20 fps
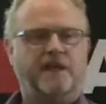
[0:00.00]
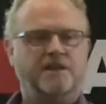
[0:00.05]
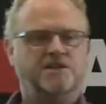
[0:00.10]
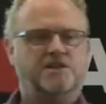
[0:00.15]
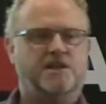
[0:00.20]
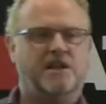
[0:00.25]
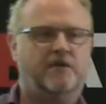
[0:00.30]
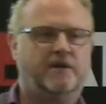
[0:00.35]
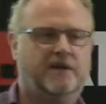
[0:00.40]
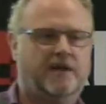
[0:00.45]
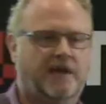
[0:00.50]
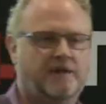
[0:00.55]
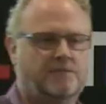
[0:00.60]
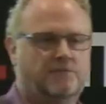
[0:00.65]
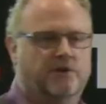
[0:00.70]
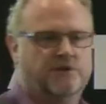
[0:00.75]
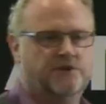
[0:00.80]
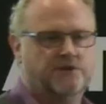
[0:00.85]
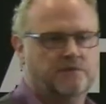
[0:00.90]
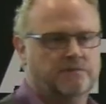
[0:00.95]
engineer in
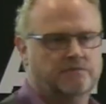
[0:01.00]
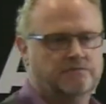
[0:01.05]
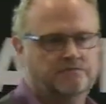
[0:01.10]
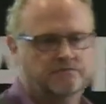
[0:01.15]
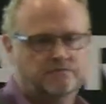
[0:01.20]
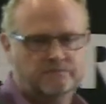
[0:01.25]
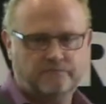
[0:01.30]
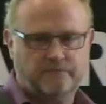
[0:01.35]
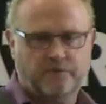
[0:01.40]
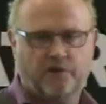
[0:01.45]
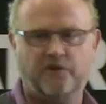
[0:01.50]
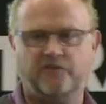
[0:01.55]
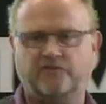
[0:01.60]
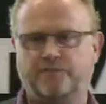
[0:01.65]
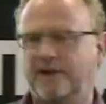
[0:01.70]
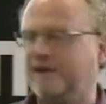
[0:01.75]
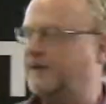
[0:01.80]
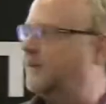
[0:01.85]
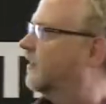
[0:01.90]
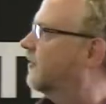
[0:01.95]
Cambridge. Very
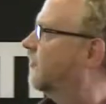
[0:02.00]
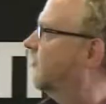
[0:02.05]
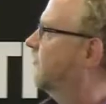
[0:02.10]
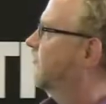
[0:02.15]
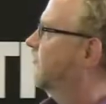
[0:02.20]
specialist